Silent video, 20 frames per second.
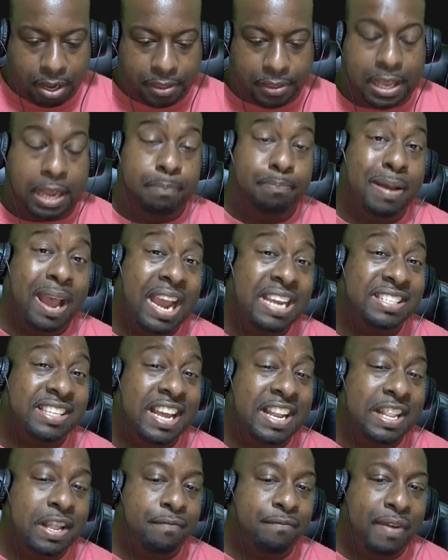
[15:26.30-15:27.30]
Then paste
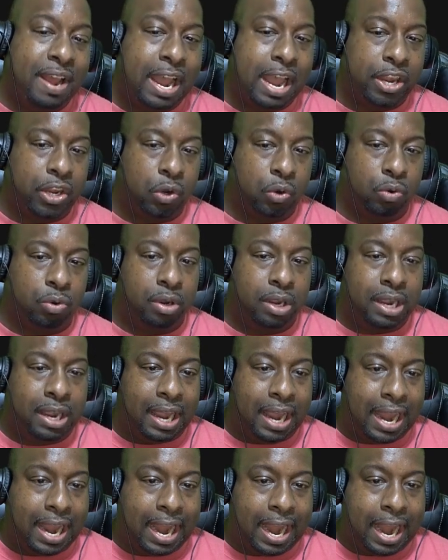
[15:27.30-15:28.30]
in the value,
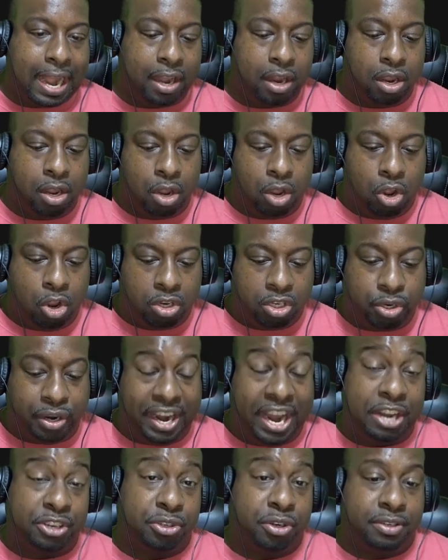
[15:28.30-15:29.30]
and to
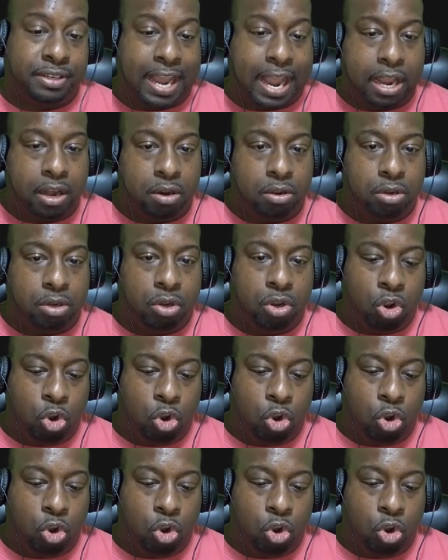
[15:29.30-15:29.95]
enter data,